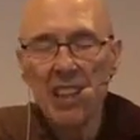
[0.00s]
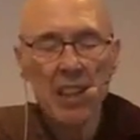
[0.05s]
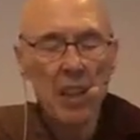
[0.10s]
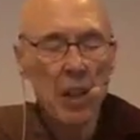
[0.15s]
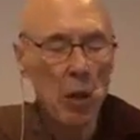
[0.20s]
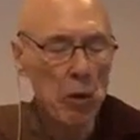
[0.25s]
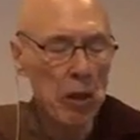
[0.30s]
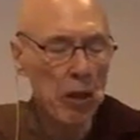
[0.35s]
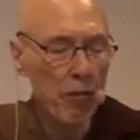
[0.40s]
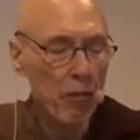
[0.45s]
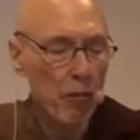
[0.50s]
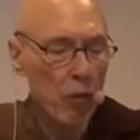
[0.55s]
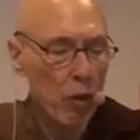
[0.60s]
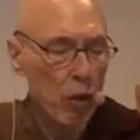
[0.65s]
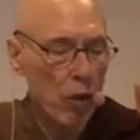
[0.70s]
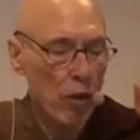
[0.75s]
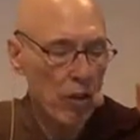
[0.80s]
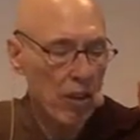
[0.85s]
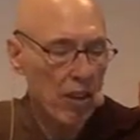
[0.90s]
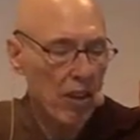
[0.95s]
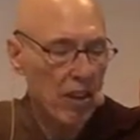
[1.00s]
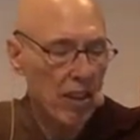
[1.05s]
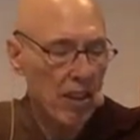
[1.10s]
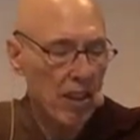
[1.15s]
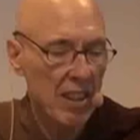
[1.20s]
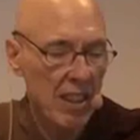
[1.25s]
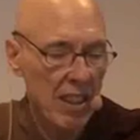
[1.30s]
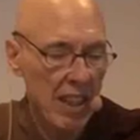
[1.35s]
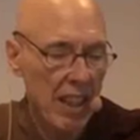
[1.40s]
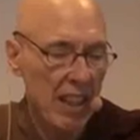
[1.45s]
going
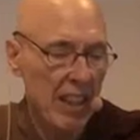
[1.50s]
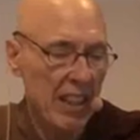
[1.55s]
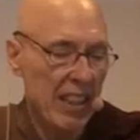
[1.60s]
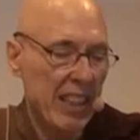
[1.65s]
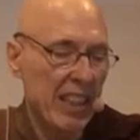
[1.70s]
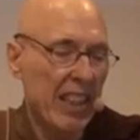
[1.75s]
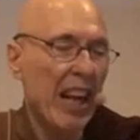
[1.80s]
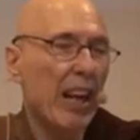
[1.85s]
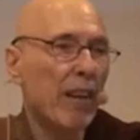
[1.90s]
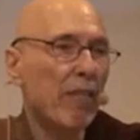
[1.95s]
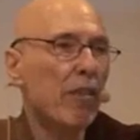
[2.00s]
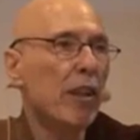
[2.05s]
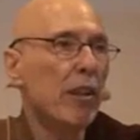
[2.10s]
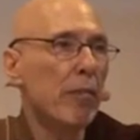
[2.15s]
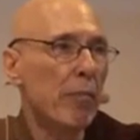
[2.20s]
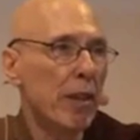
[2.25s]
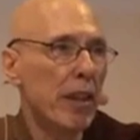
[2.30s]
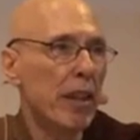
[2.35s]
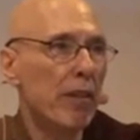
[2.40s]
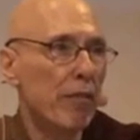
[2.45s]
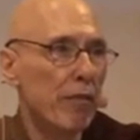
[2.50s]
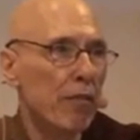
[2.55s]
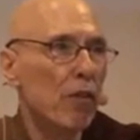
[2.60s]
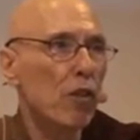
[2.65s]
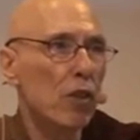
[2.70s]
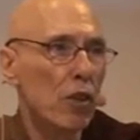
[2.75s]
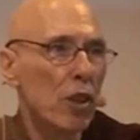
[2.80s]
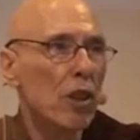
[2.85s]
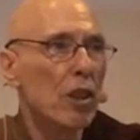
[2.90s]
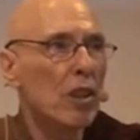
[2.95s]
forth, and he gave him the
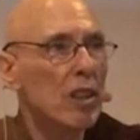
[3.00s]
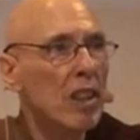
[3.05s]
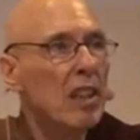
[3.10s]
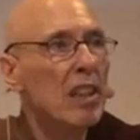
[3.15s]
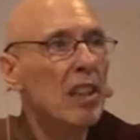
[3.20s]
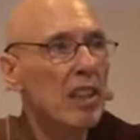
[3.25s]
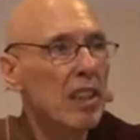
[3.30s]
full